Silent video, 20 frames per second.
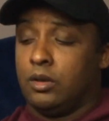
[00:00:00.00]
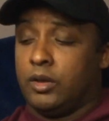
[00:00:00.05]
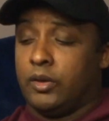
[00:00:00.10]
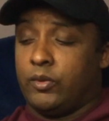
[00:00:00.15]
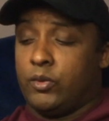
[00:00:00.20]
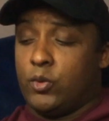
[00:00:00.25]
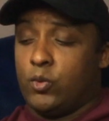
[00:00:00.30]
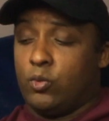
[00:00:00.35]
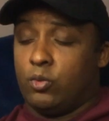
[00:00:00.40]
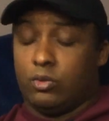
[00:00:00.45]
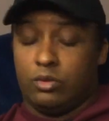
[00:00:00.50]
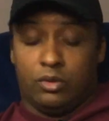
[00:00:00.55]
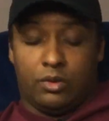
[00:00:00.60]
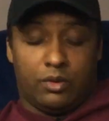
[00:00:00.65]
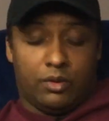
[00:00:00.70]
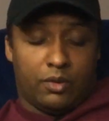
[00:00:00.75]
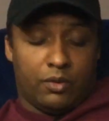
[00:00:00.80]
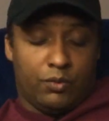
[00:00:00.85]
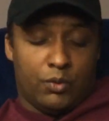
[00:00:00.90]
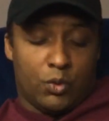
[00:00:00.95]
If
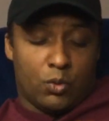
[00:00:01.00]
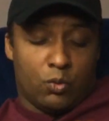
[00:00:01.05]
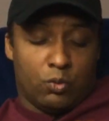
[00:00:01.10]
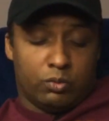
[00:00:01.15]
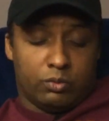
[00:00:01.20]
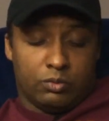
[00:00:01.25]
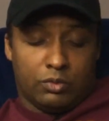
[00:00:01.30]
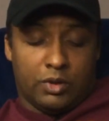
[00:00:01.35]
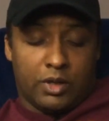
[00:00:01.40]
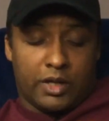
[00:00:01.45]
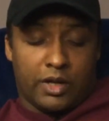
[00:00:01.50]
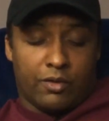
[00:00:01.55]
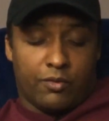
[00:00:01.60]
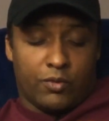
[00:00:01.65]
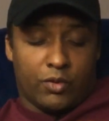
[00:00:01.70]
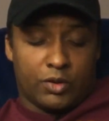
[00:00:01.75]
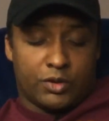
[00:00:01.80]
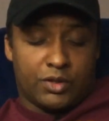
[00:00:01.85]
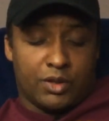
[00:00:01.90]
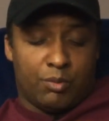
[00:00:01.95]
you're looking
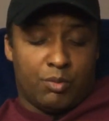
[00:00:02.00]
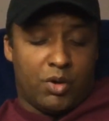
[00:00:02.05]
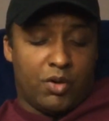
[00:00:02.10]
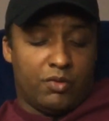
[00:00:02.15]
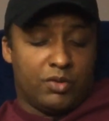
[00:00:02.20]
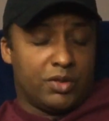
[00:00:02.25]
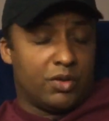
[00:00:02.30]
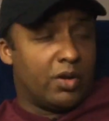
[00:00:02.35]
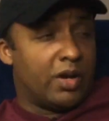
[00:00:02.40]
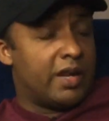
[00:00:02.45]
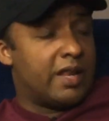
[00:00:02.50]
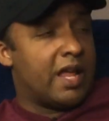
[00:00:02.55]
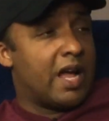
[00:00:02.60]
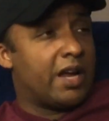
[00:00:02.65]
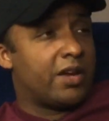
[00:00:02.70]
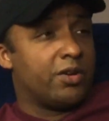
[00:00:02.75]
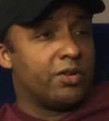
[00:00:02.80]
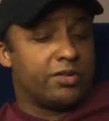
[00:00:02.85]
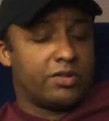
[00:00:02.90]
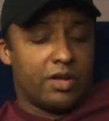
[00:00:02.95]
for some movie that's going to
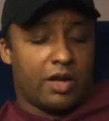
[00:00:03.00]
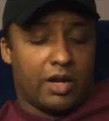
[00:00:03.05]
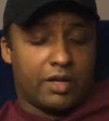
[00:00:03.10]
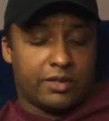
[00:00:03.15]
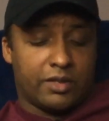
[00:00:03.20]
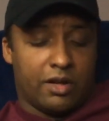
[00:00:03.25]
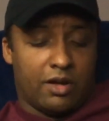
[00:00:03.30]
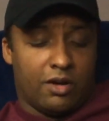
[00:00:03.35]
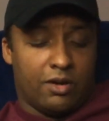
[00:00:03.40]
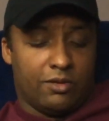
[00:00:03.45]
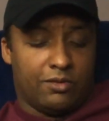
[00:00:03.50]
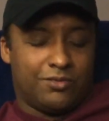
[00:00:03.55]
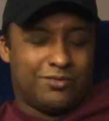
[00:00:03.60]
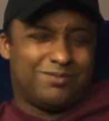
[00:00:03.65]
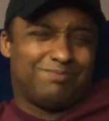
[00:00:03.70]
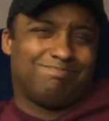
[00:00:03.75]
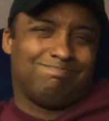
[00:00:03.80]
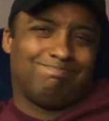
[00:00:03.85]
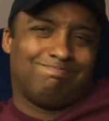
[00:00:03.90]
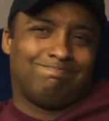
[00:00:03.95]
knock your socks
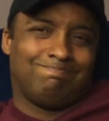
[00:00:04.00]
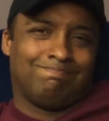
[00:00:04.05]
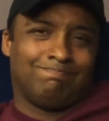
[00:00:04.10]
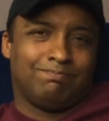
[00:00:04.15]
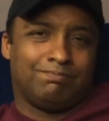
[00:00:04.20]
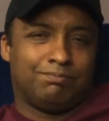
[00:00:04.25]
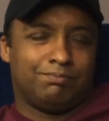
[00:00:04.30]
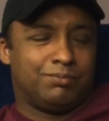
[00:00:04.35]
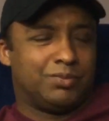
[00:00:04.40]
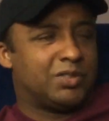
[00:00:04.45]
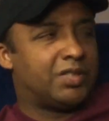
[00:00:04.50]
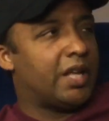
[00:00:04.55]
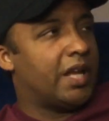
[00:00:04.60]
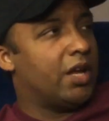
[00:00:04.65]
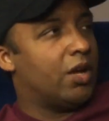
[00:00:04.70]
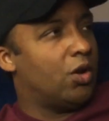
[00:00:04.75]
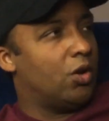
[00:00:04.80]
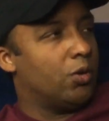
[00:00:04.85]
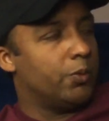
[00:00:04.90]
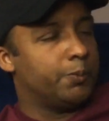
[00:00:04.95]
off,
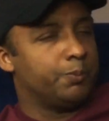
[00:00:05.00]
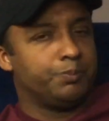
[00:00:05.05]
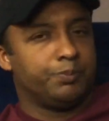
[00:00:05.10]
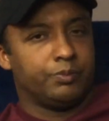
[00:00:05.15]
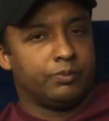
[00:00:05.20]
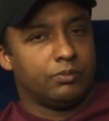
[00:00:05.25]
stay home.